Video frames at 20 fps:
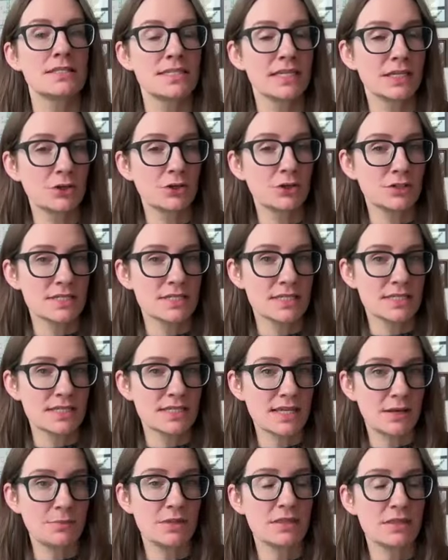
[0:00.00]
synchronous
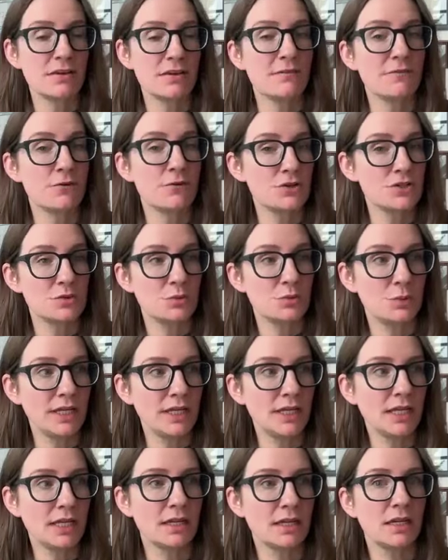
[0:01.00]
assignment, that first
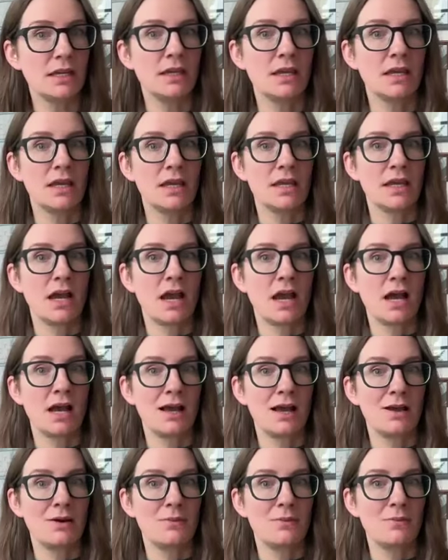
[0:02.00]
week,
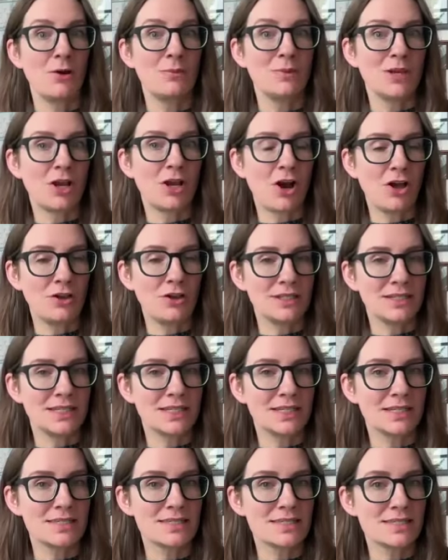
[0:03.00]
I'll be calling
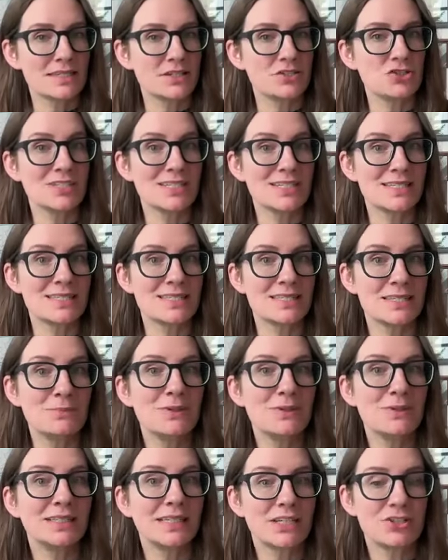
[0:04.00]
it's essentially a
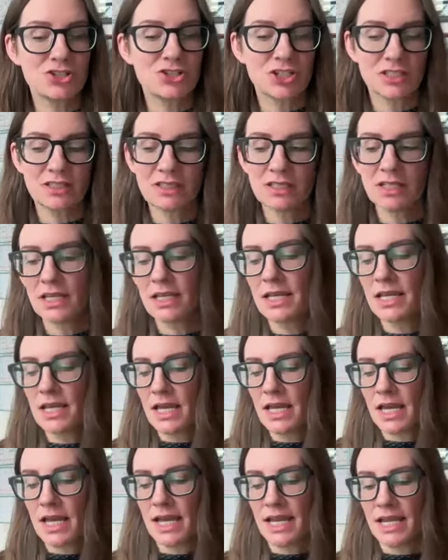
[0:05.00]
simulation.
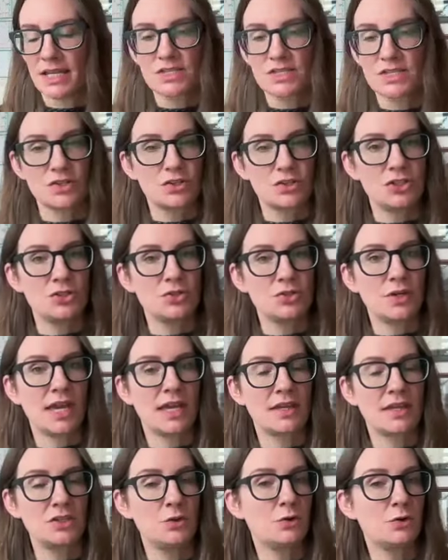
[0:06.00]
And so you
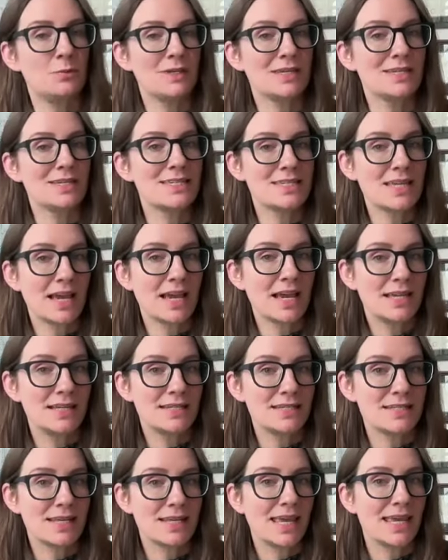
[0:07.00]
will be
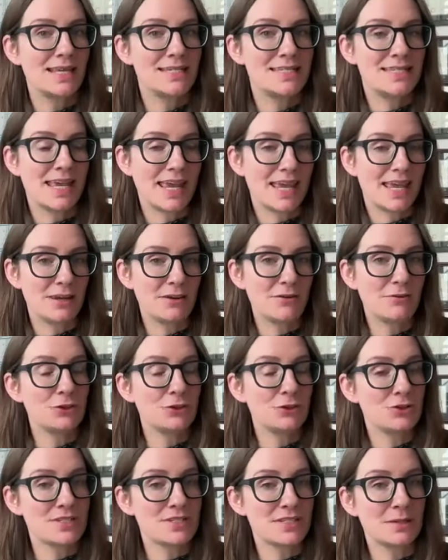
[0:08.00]
assigned a day
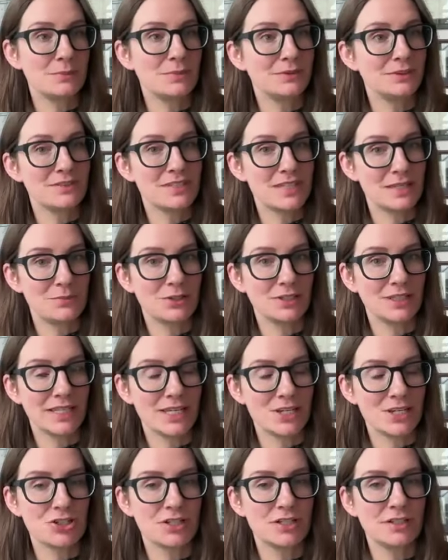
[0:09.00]
for your
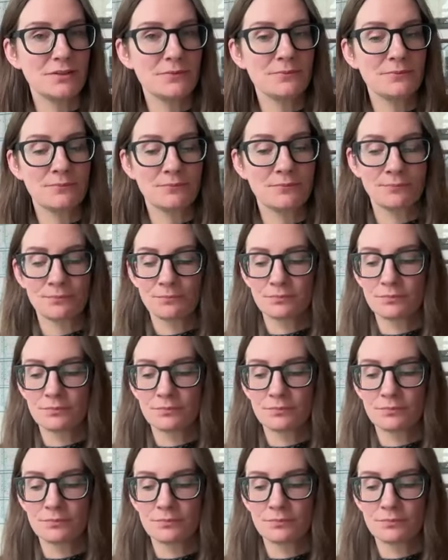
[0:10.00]
simulation.